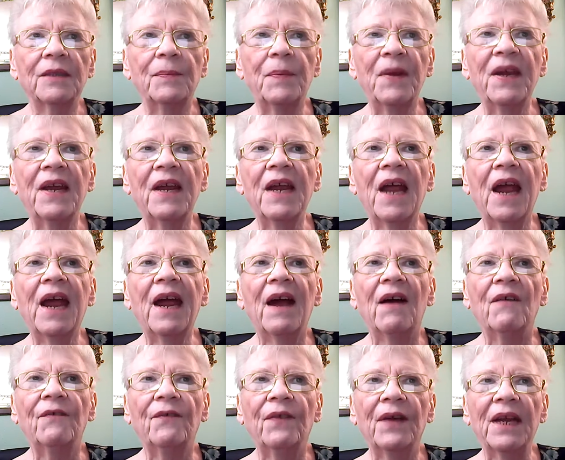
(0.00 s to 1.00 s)

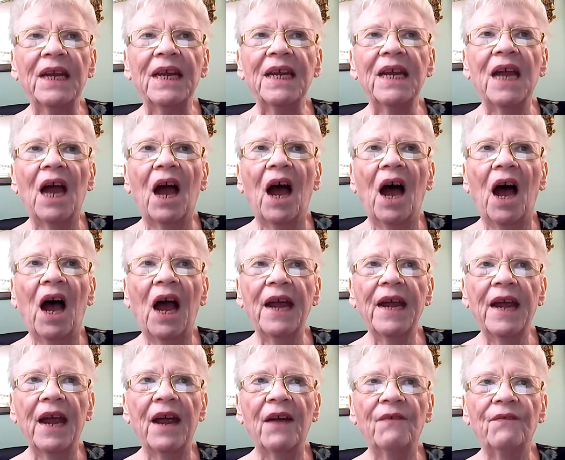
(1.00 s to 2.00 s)

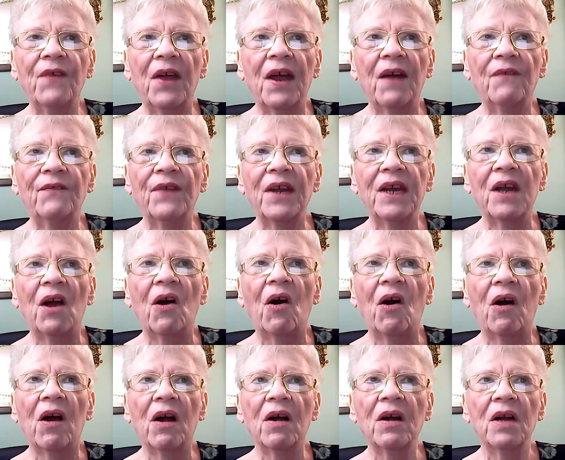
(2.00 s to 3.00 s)

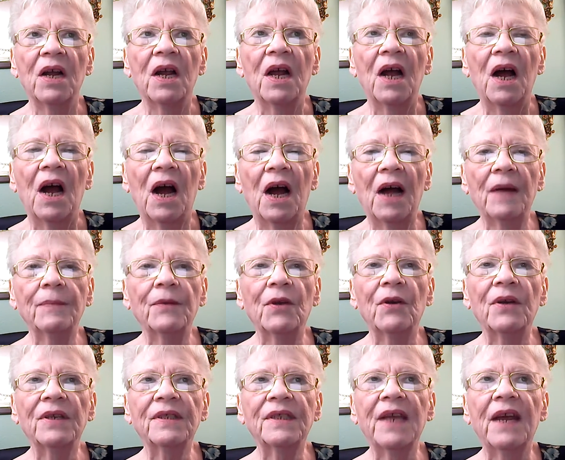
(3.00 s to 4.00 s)
P-F-E-I-F-F-E-R. I'm
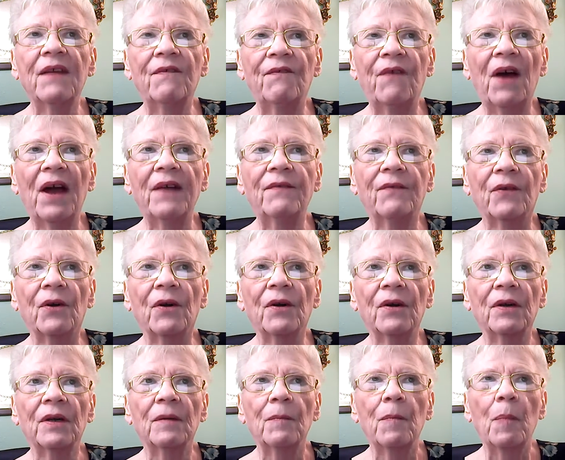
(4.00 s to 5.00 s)
going to say Pfeiffer.
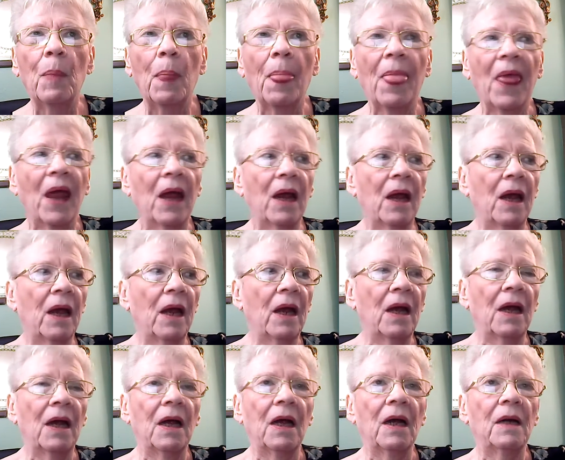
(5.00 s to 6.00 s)

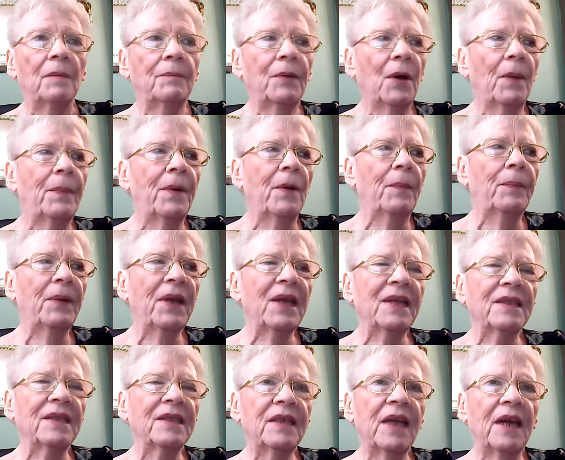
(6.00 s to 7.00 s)
Bobo,
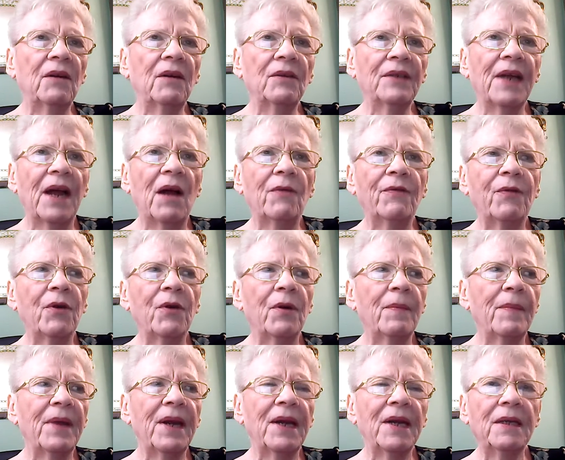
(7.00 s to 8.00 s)
please settle down for a
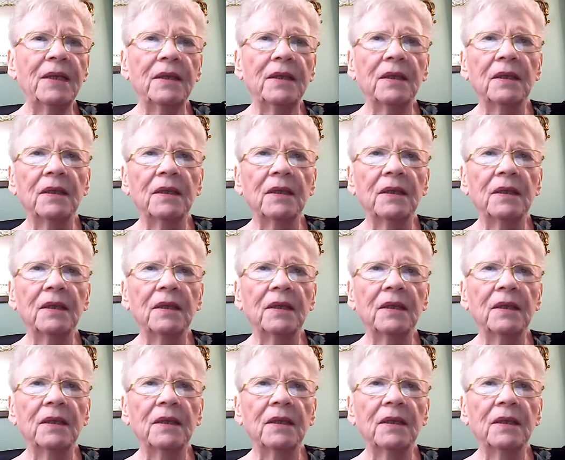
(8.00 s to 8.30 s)
minute.